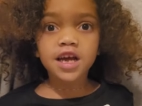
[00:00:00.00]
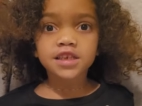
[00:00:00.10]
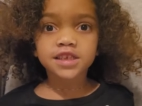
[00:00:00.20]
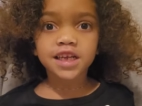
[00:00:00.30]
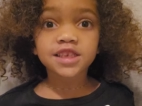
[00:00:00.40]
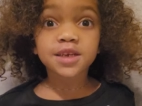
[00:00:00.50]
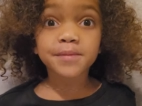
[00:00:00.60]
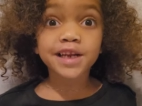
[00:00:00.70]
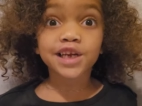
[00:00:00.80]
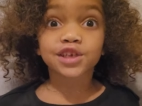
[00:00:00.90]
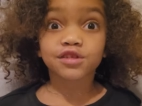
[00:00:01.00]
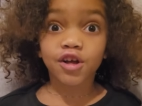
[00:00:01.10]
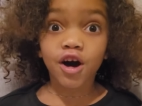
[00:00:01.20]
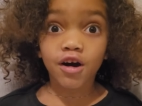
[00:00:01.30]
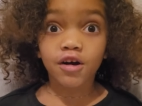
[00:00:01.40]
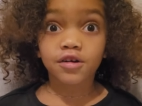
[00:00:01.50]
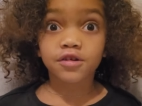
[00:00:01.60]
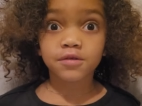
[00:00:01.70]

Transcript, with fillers: centimeters long,